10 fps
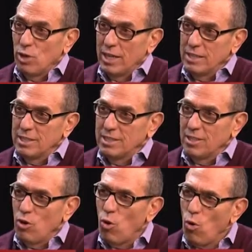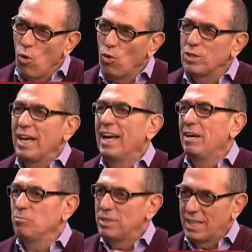rights, all
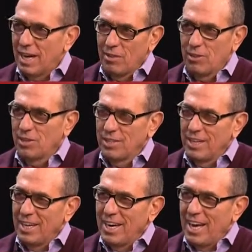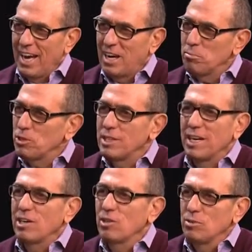came together at a
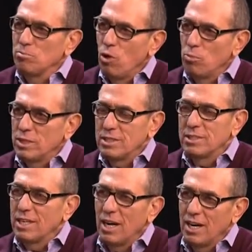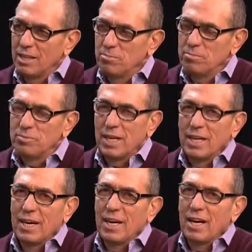particular moment in time.
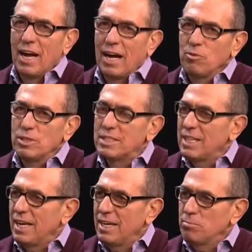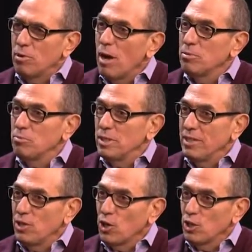I would say probably
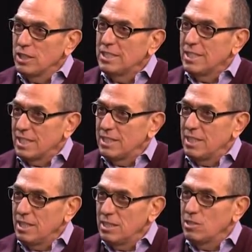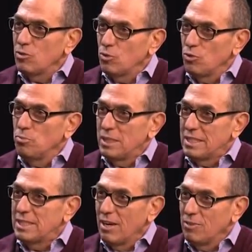the early 60s through the mid
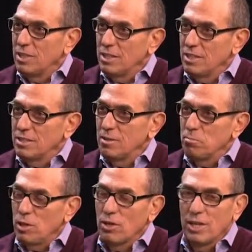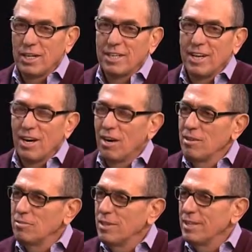70s, a period
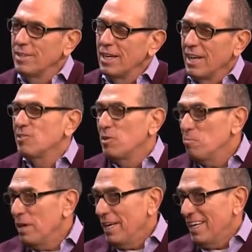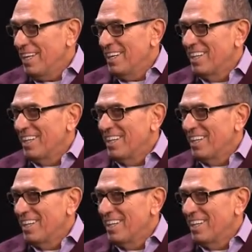of, to me,